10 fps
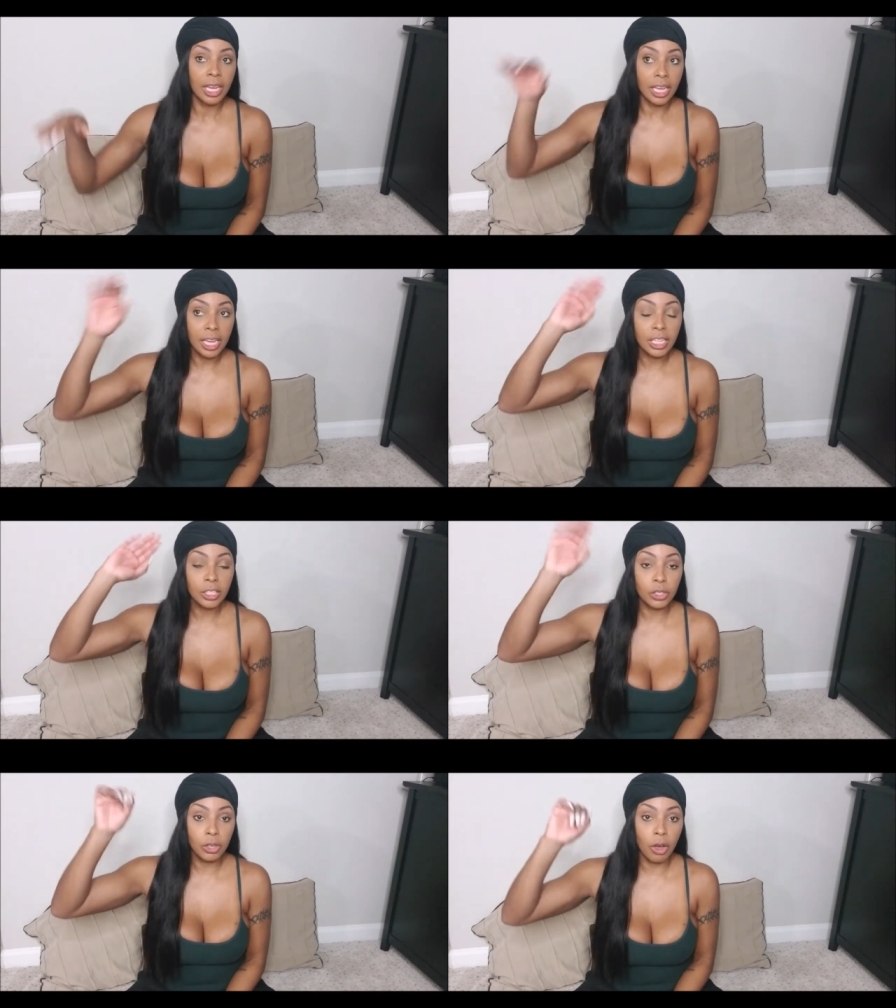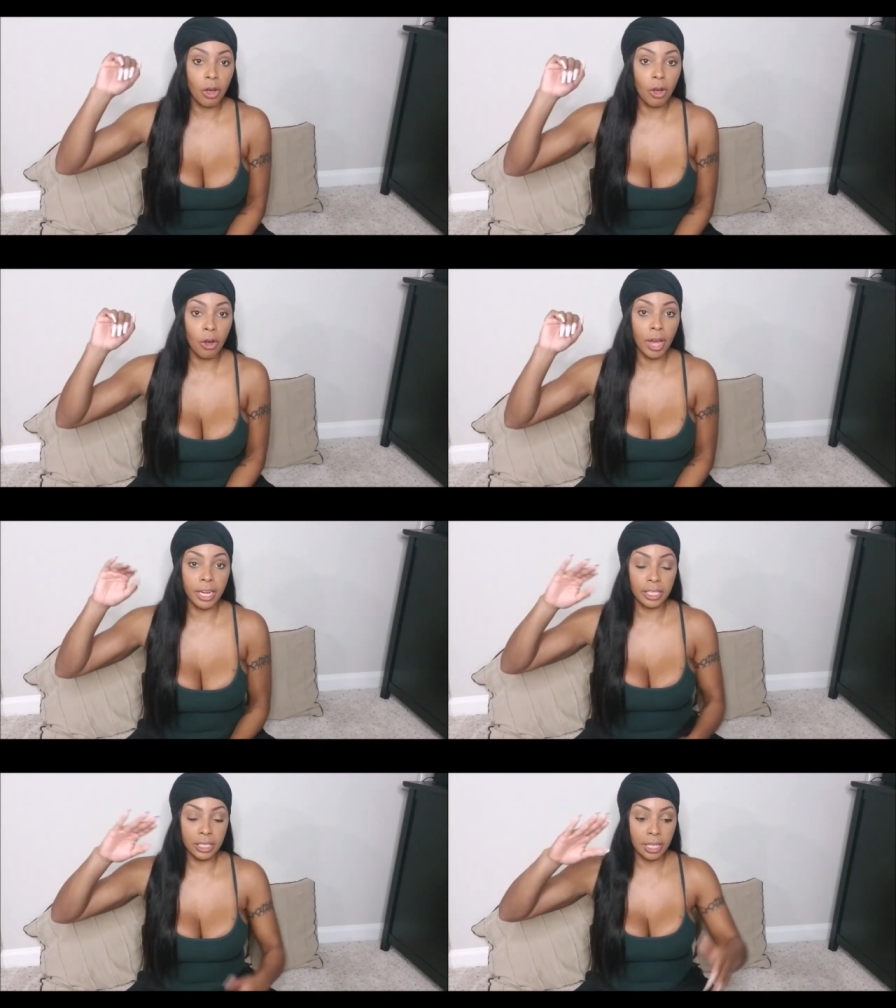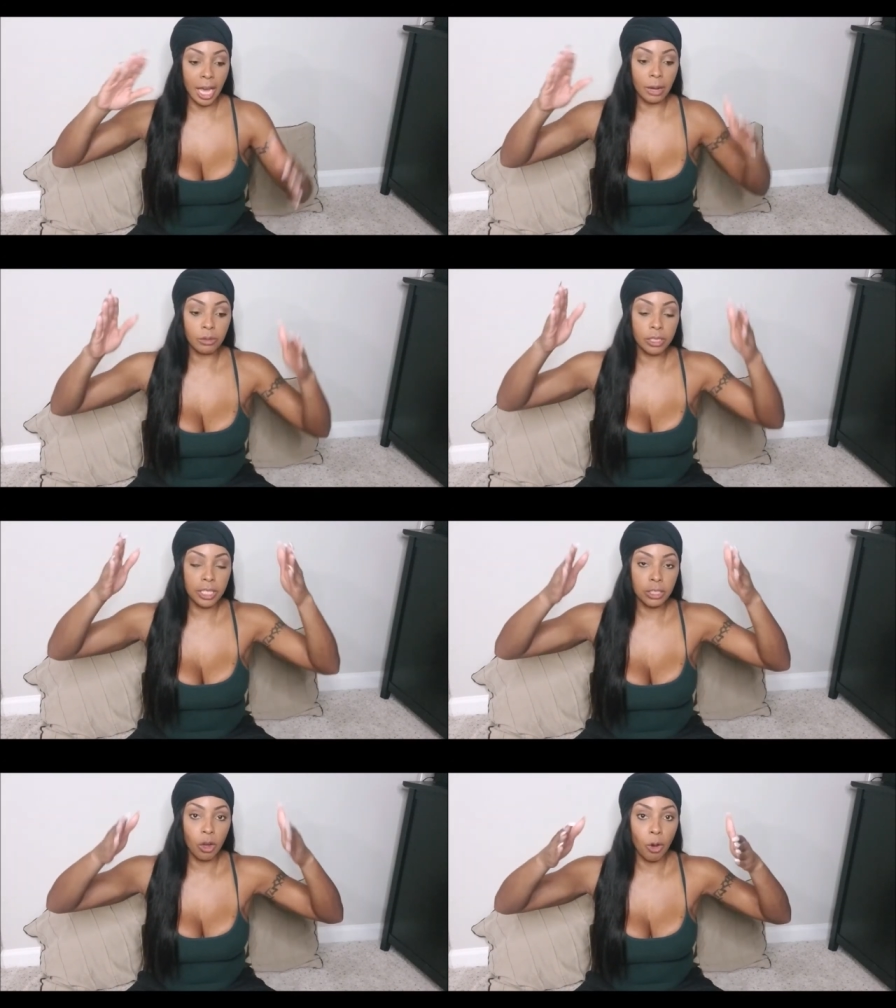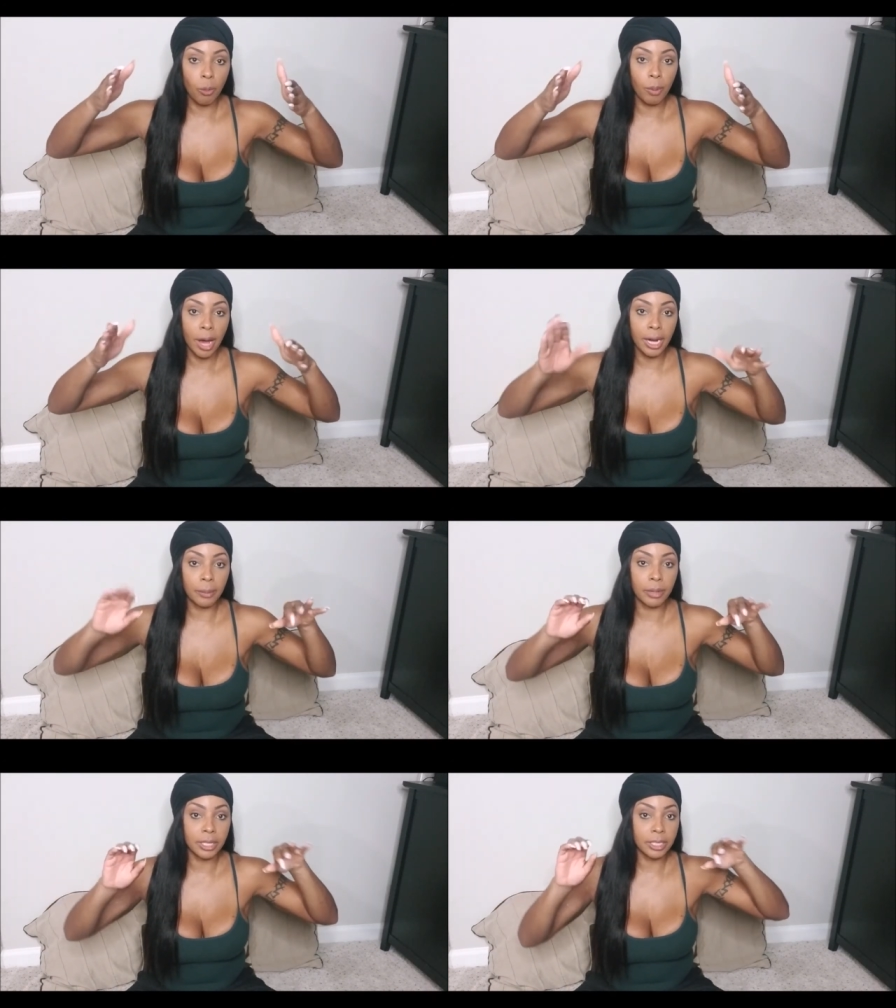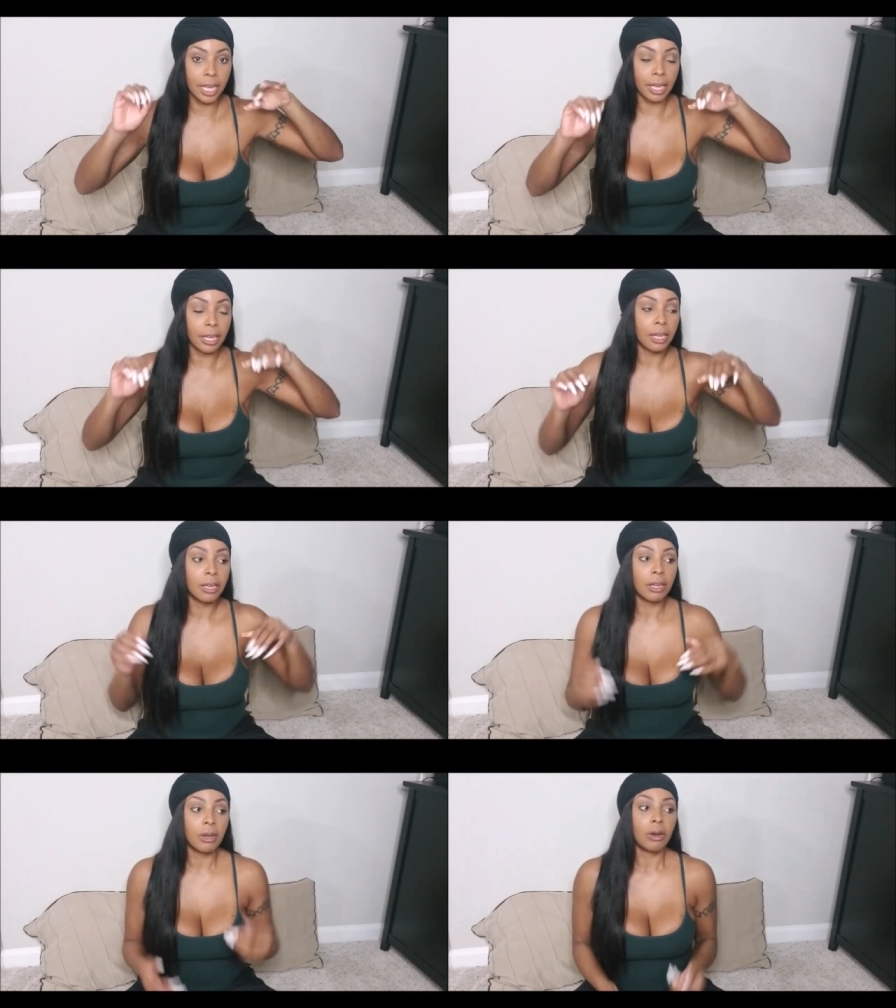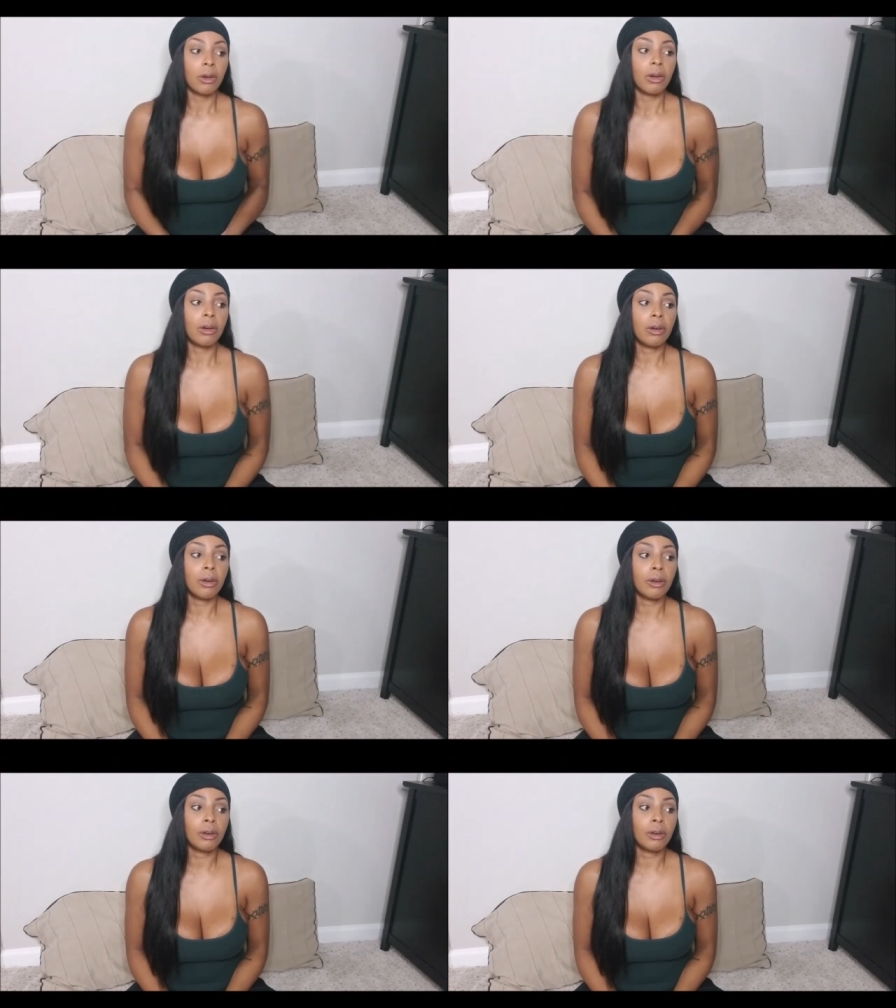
He's tall, and his I don't see his whole body, but it's like oh,